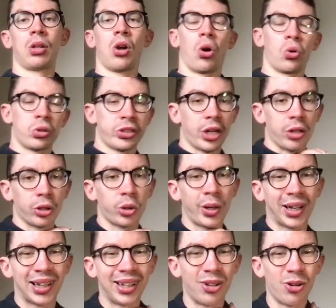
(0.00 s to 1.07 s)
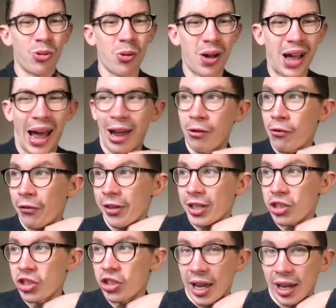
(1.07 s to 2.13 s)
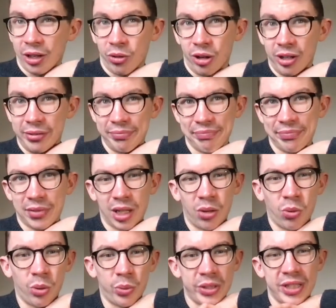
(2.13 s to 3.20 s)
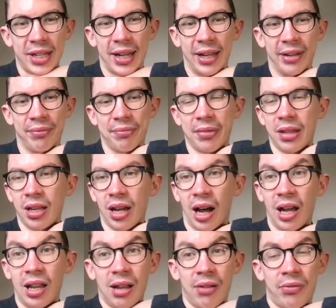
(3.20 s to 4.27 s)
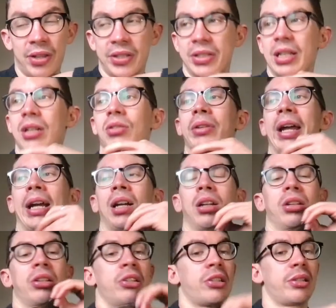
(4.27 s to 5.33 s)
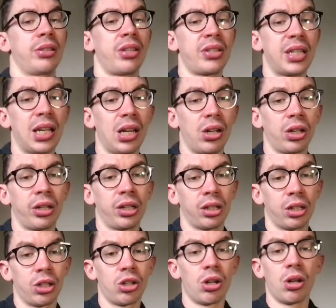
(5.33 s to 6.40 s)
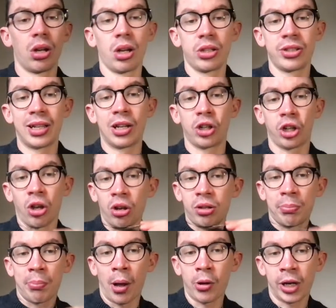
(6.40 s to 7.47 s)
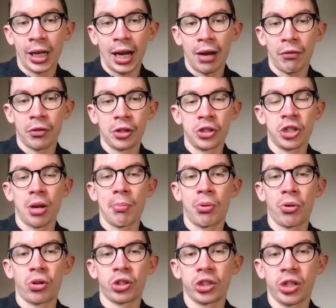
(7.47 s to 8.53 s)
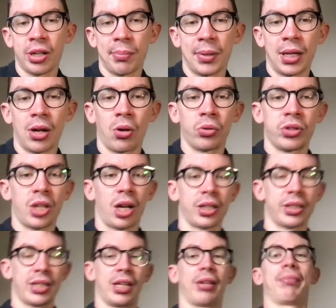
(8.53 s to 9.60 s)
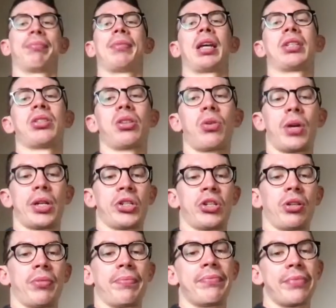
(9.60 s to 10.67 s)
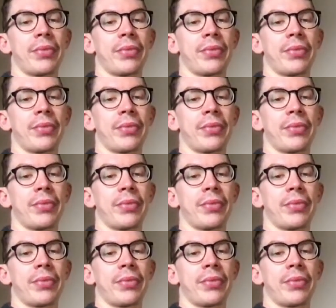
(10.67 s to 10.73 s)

Also, quick little outfit check, right? What we saying? I love this little necklace. Does it look good poking out from the jumper, or should it be all tucked in? That's the question.